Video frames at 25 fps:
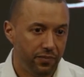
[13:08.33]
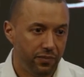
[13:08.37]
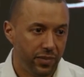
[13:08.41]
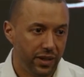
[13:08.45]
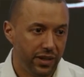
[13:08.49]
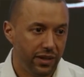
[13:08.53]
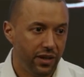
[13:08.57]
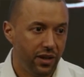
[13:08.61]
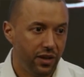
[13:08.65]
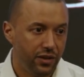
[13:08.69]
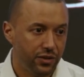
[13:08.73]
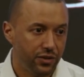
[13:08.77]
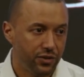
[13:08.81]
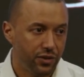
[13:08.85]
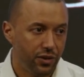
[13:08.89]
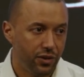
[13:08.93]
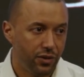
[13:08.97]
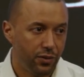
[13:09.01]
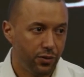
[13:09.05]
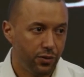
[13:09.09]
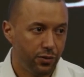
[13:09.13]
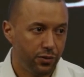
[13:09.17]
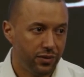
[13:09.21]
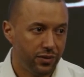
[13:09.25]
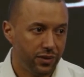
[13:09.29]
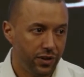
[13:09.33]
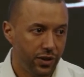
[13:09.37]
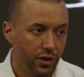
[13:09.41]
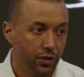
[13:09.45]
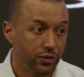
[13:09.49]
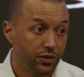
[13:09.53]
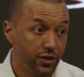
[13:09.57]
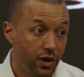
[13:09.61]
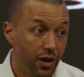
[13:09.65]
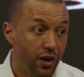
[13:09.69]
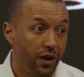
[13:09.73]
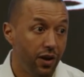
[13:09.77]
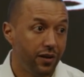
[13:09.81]
But he also,
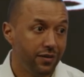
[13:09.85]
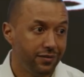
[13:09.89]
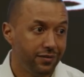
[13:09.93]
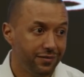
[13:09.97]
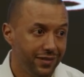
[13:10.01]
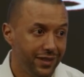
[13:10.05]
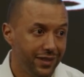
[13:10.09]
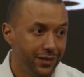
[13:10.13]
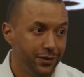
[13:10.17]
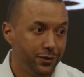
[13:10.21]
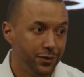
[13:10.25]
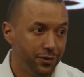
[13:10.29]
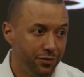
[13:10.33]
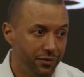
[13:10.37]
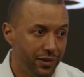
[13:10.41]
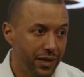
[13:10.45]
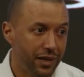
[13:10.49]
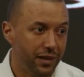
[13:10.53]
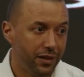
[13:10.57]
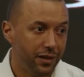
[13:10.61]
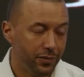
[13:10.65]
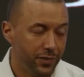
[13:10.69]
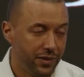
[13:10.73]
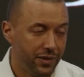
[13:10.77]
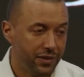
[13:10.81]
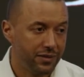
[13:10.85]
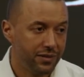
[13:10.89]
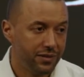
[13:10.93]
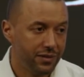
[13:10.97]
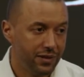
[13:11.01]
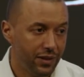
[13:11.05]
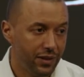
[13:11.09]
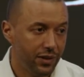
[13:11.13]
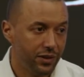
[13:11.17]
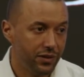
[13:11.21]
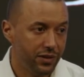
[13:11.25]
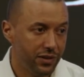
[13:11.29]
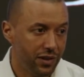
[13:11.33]
taught. He developed,
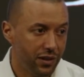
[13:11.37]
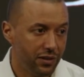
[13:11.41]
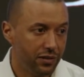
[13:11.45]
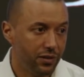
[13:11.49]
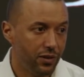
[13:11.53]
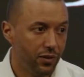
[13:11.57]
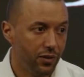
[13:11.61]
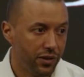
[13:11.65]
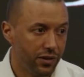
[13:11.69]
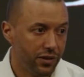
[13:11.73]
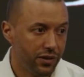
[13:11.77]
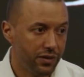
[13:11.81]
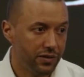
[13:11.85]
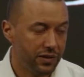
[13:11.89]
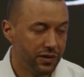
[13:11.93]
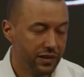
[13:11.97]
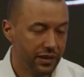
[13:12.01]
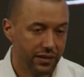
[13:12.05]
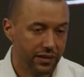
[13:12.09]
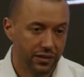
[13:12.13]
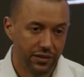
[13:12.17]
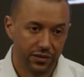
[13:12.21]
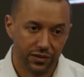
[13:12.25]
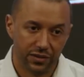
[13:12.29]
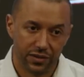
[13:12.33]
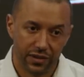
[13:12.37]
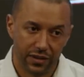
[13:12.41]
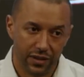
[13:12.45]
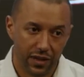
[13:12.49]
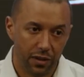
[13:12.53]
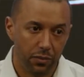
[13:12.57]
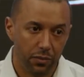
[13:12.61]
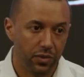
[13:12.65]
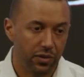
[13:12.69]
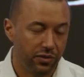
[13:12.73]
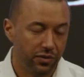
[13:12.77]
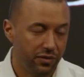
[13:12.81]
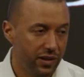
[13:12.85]
young lawyers. And there's a
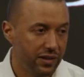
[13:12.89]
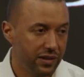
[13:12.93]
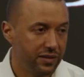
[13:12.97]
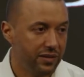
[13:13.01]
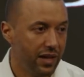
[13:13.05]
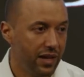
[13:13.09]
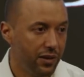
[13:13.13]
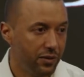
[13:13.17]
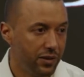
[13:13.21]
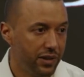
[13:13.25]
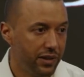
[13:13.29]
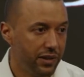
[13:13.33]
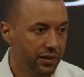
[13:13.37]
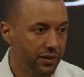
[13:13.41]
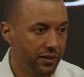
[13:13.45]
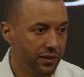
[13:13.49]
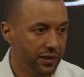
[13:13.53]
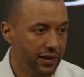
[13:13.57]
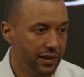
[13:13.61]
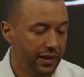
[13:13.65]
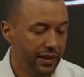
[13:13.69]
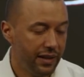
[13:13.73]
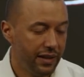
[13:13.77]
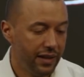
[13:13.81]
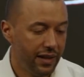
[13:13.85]
number of us out here,